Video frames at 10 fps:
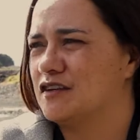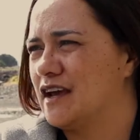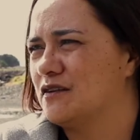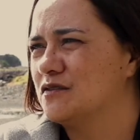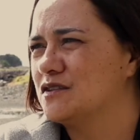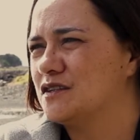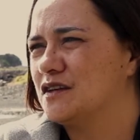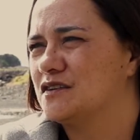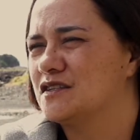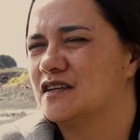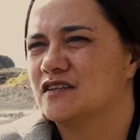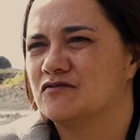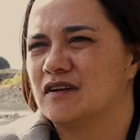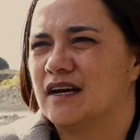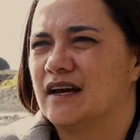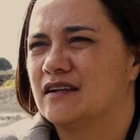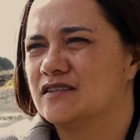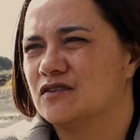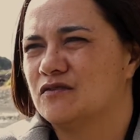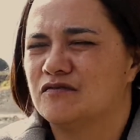to hang on to those things
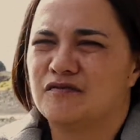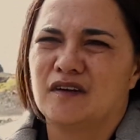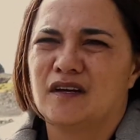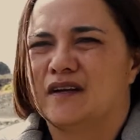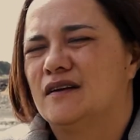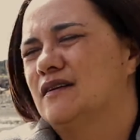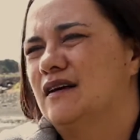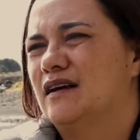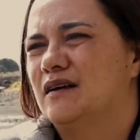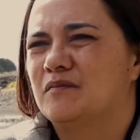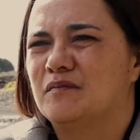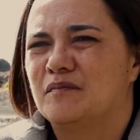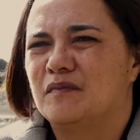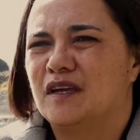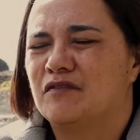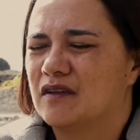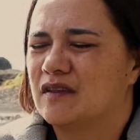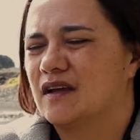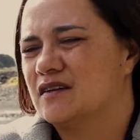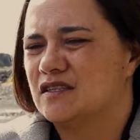regardless of
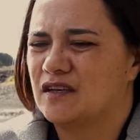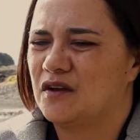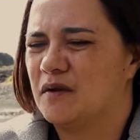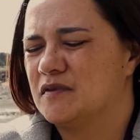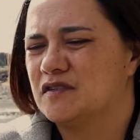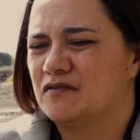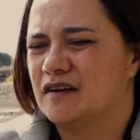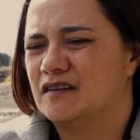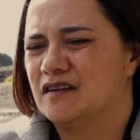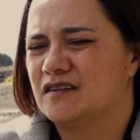everything else that happens around